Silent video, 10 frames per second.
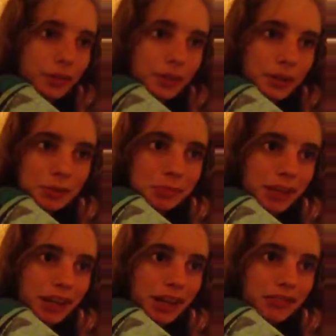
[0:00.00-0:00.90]
becomes
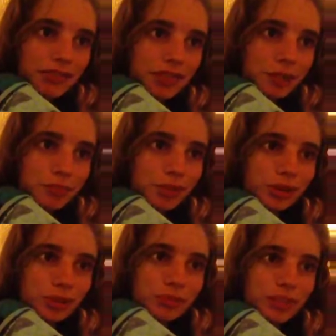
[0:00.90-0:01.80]
bad, everything
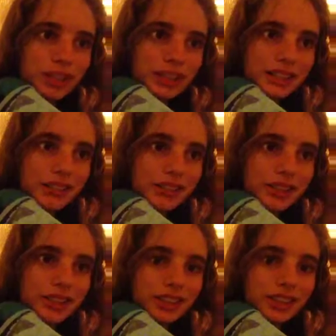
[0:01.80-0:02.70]
multiplies,
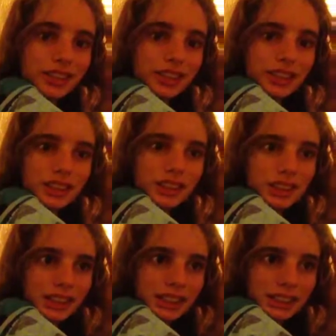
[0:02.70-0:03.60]
everything
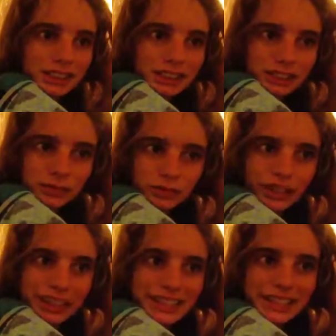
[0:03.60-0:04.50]
is just
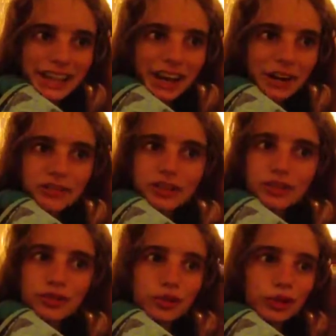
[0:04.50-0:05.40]
raging out of
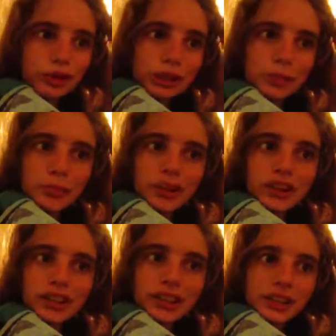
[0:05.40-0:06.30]
control in your
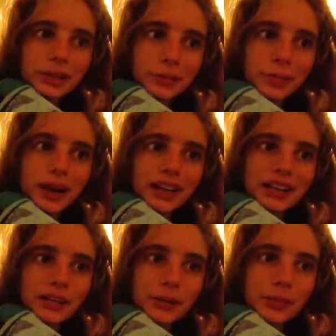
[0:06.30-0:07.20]
body, in your mind,
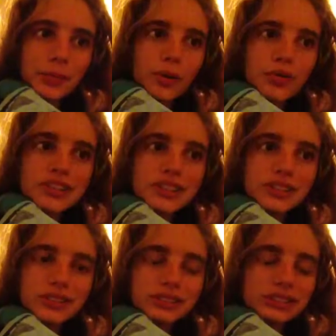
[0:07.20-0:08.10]
and your
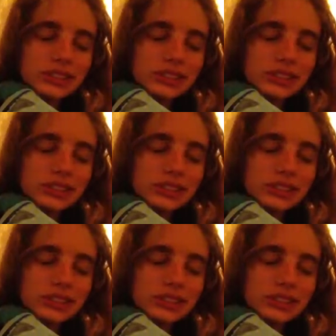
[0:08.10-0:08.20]
emotional